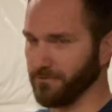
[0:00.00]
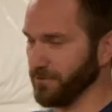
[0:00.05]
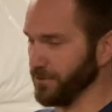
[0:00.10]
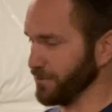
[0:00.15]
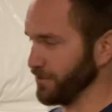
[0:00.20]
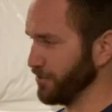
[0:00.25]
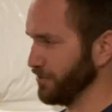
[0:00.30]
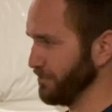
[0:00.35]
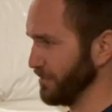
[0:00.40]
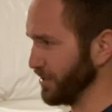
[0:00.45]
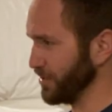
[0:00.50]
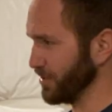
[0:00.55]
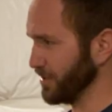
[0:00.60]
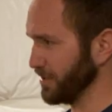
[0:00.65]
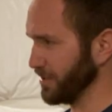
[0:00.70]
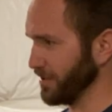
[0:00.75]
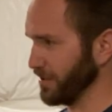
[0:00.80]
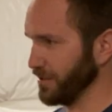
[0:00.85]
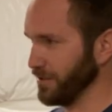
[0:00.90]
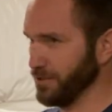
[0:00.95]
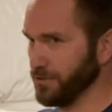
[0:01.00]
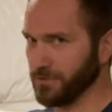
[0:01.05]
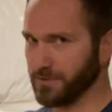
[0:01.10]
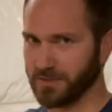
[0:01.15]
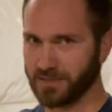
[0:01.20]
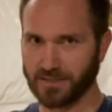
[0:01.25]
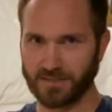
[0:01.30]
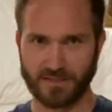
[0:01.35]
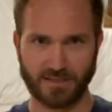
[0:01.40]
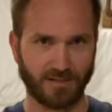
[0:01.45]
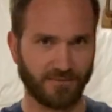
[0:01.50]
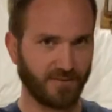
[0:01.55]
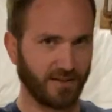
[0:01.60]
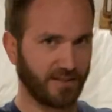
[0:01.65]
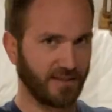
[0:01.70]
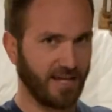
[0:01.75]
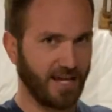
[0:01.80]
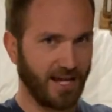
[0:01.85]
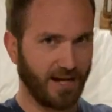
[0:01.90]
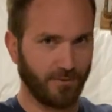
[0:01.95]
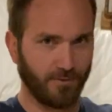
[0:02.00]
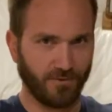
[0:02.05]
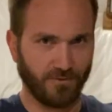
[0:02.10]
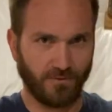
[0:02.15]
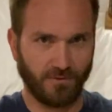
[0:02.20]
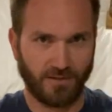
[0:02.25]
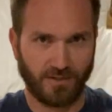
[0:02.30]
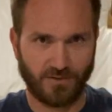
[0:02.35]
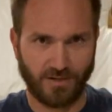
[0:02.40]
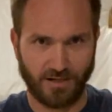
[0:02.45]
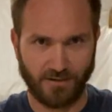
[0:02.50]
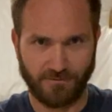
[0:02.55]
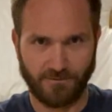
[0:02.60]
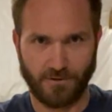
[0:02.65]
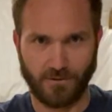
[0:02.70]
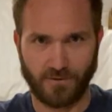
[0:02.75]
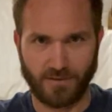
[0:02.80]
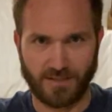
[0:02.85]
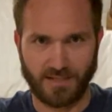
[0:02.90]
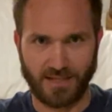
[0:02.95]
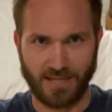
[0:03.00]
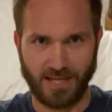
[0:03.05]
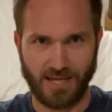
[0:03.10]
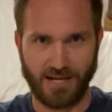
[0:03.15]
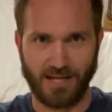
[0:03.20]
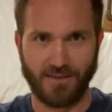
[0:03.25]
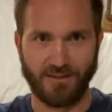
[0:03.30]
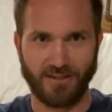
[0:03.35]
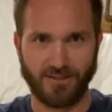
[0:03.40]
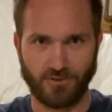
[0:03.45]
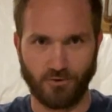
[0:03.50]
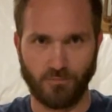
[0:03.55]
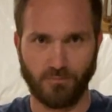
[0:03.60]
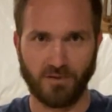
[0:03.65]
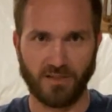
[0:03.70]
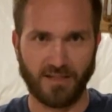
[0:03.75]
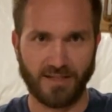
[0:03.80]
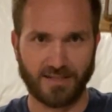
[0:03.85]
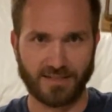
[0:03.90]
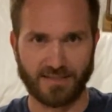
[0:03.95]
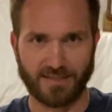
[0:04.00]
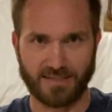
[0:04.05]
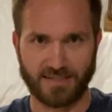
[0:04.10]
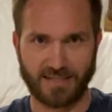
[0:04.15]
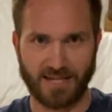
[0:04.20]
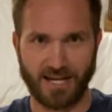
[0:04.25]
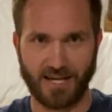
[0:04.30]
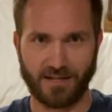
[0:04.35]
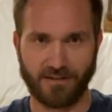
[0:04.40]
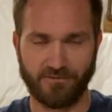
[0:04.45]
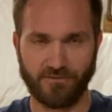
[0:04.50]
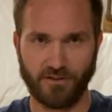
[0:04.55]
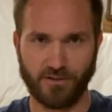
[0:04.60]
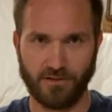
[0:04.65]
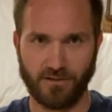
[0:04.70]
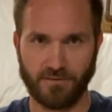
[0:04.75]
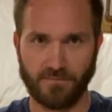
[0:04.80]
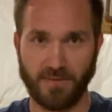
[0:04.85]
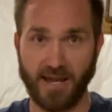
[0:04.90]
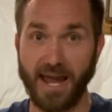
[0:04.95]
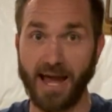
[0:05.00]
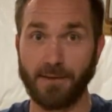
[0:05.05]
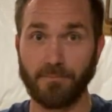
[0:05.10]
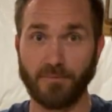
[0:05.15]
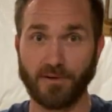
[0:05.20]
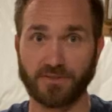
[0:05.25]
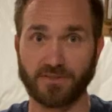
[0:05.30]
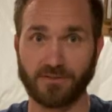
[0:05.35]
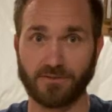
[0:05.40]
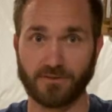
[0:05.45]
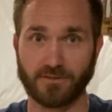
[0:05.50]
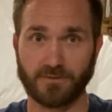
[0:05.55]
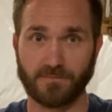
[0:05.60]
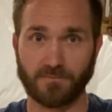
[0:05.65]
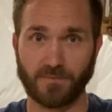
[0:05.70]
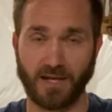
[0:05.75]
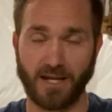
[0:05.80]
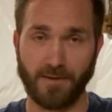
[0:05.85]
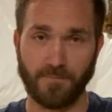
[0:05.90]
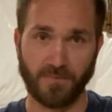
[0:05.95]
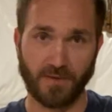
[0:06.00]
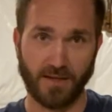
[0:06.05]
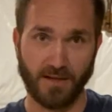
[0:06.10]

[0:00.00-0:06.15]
feel too much into the glutes and stuff like that. We're really trying to focus again on these obliques inside of your ab muscles, okay?